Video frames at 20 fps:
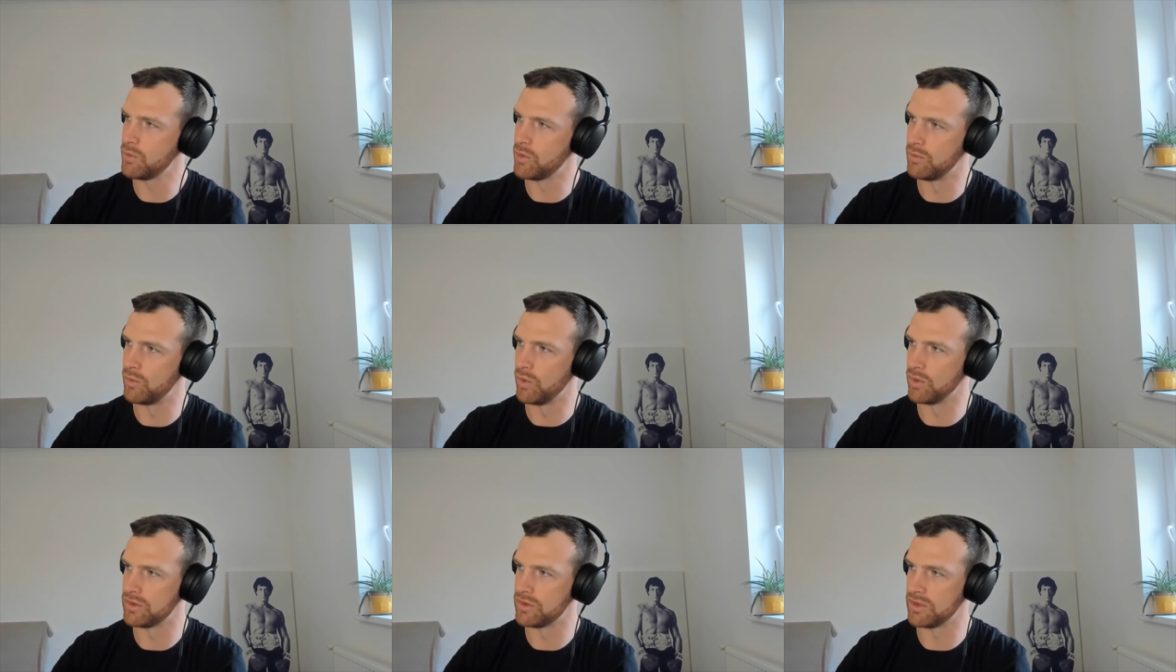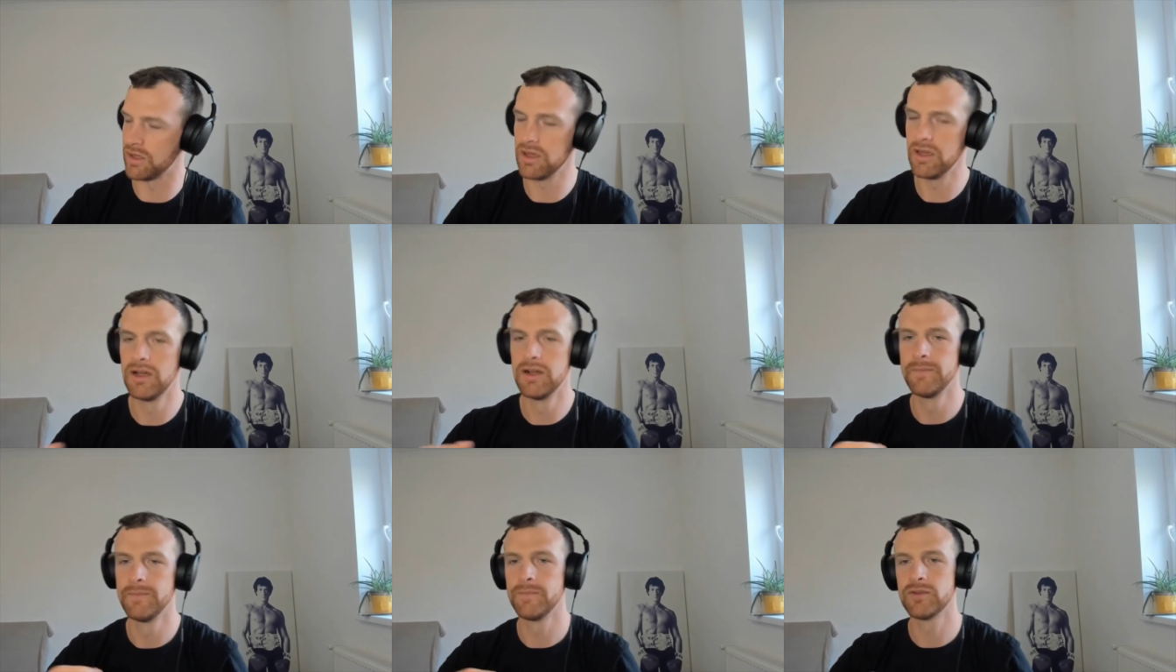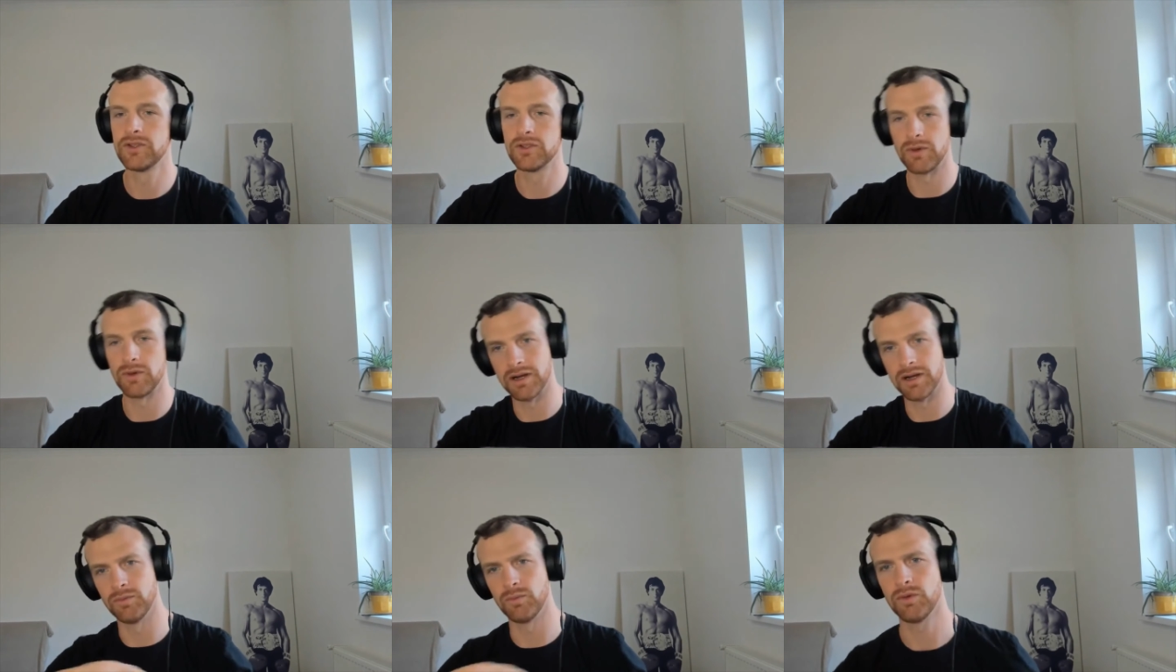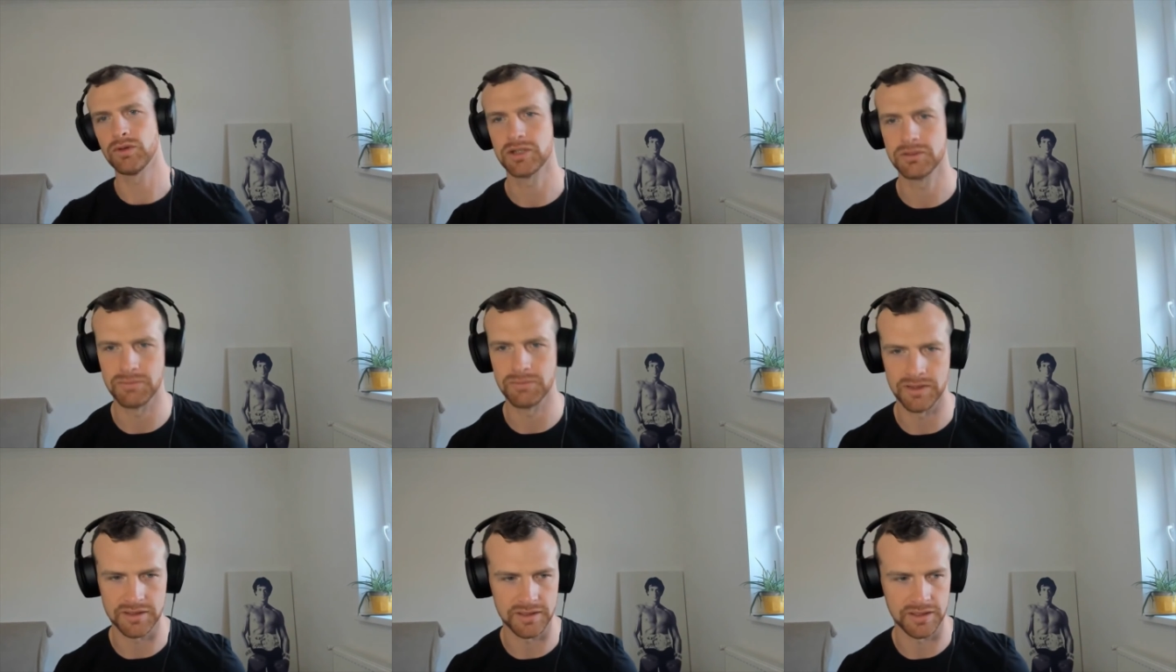water so I can
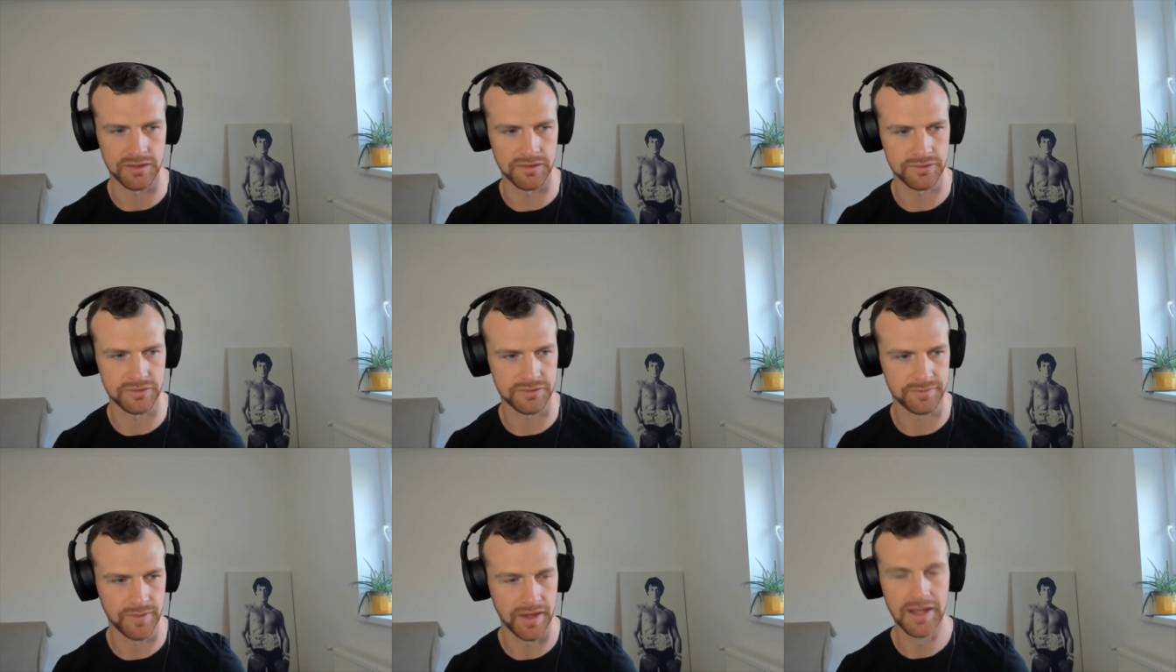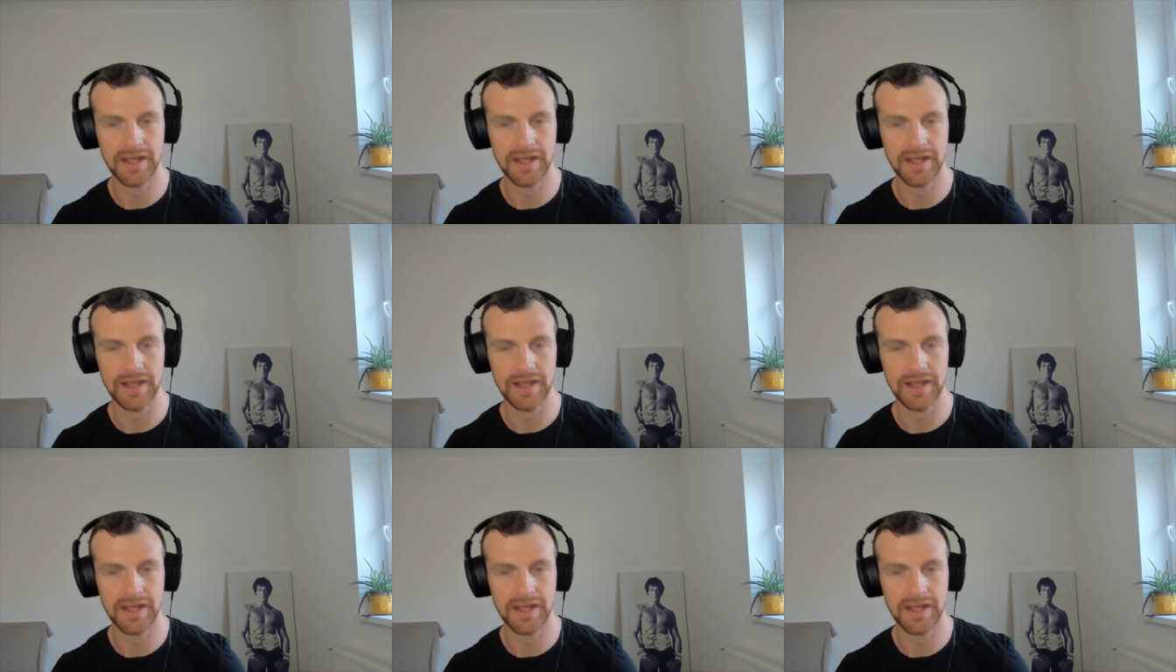wash myself.